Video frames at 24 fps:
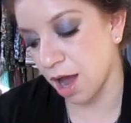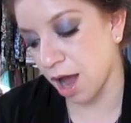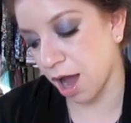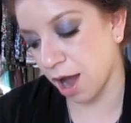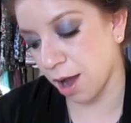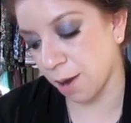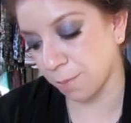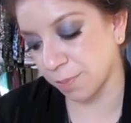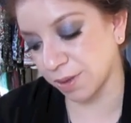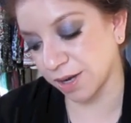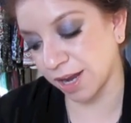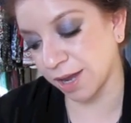
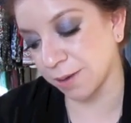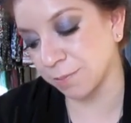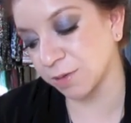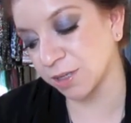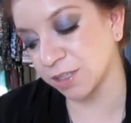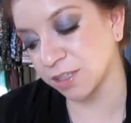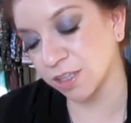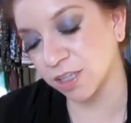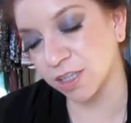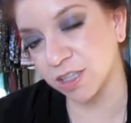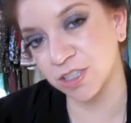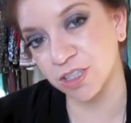But I am
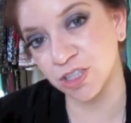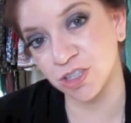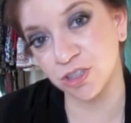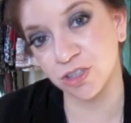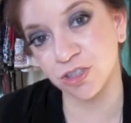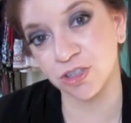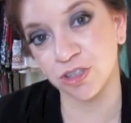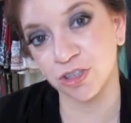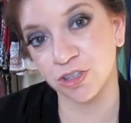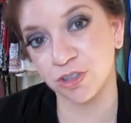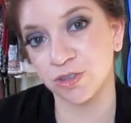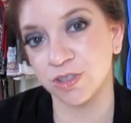going to
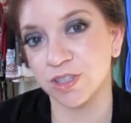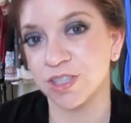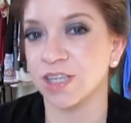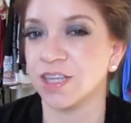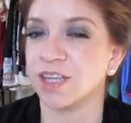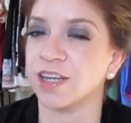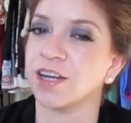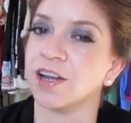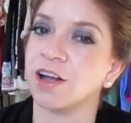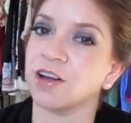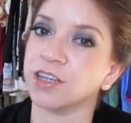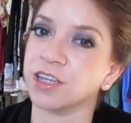continue to use
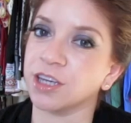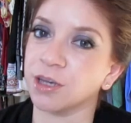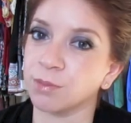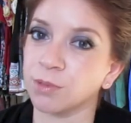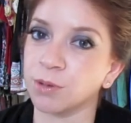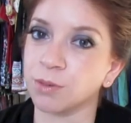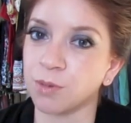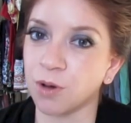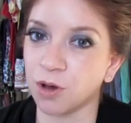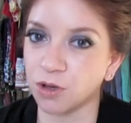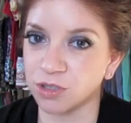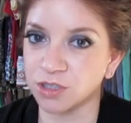it, and I'll keep
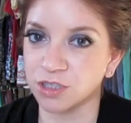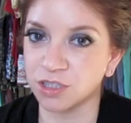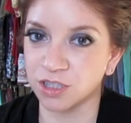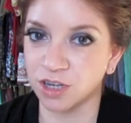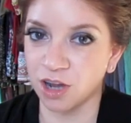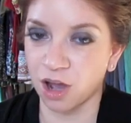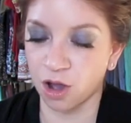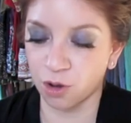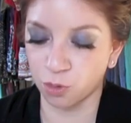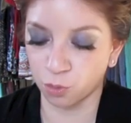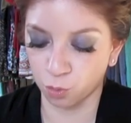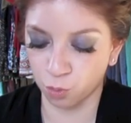you posted
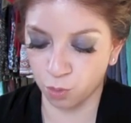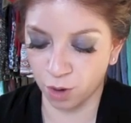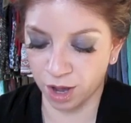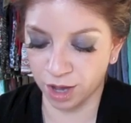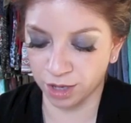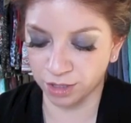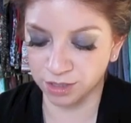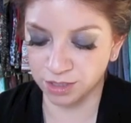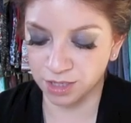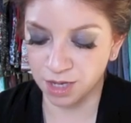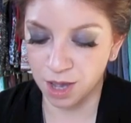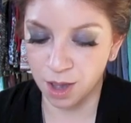on
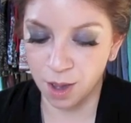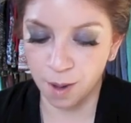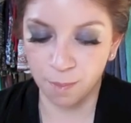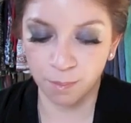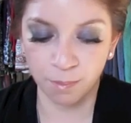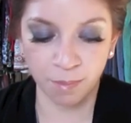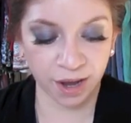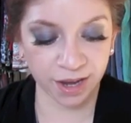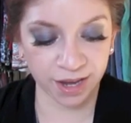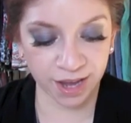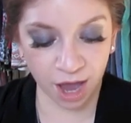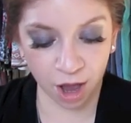what
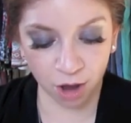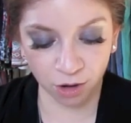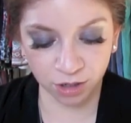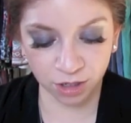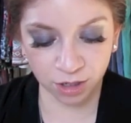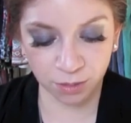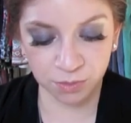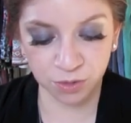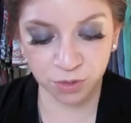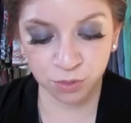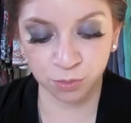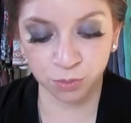my
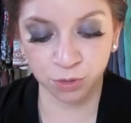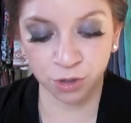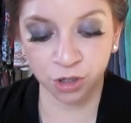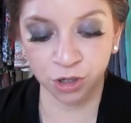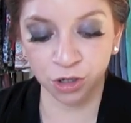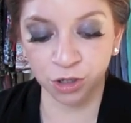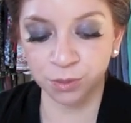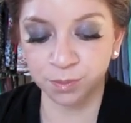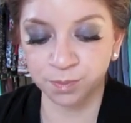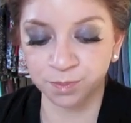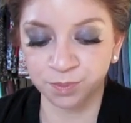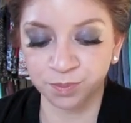outcomes
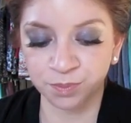were.